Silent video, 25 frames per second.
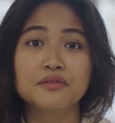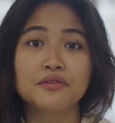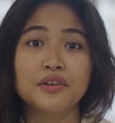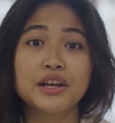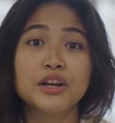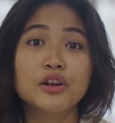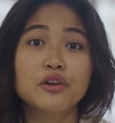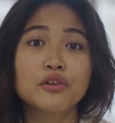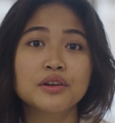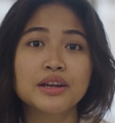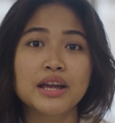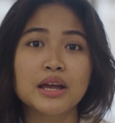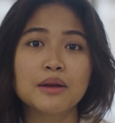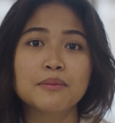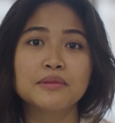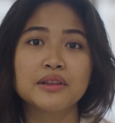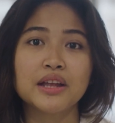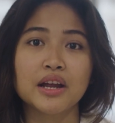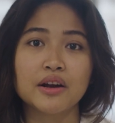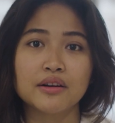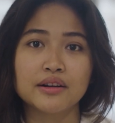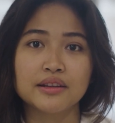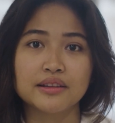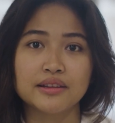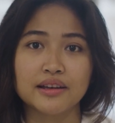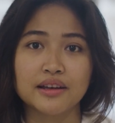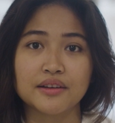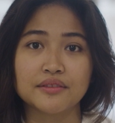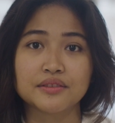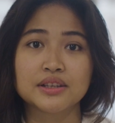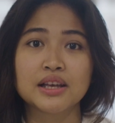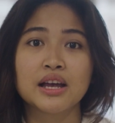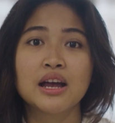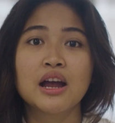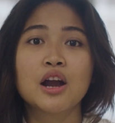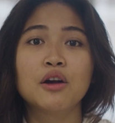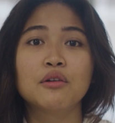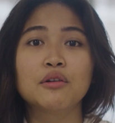video game
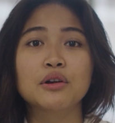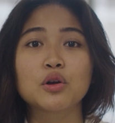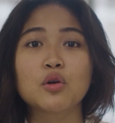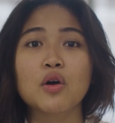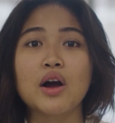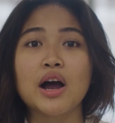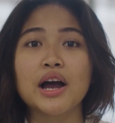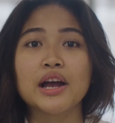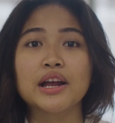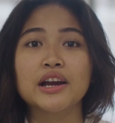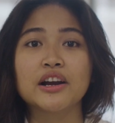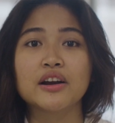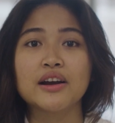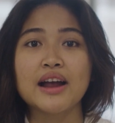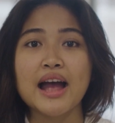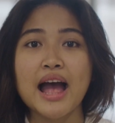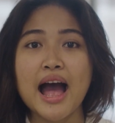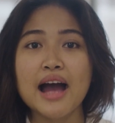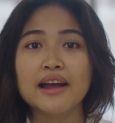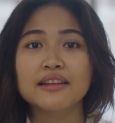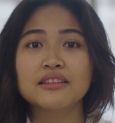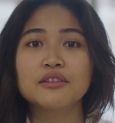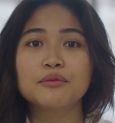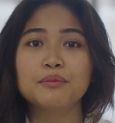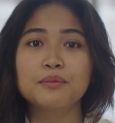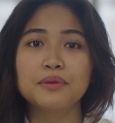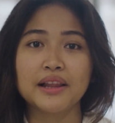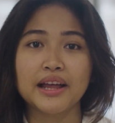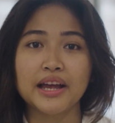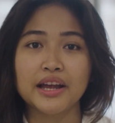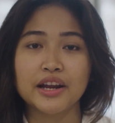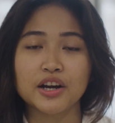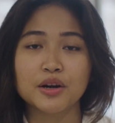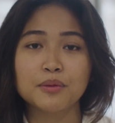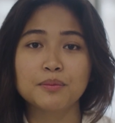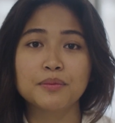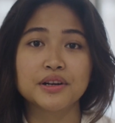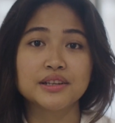narratives require active
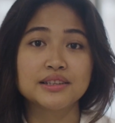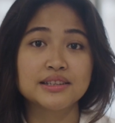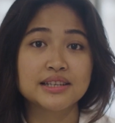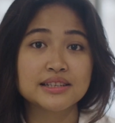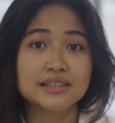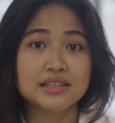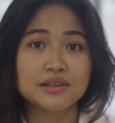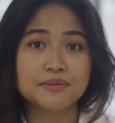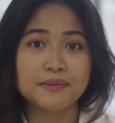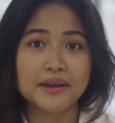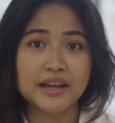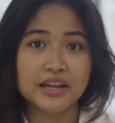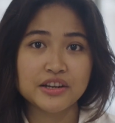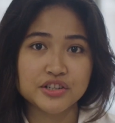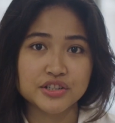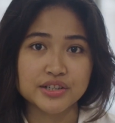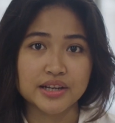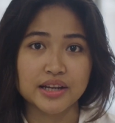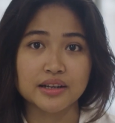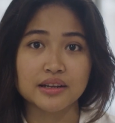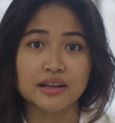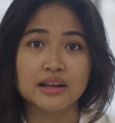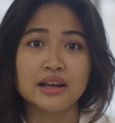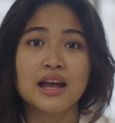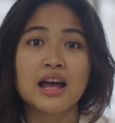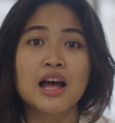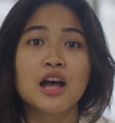player participation,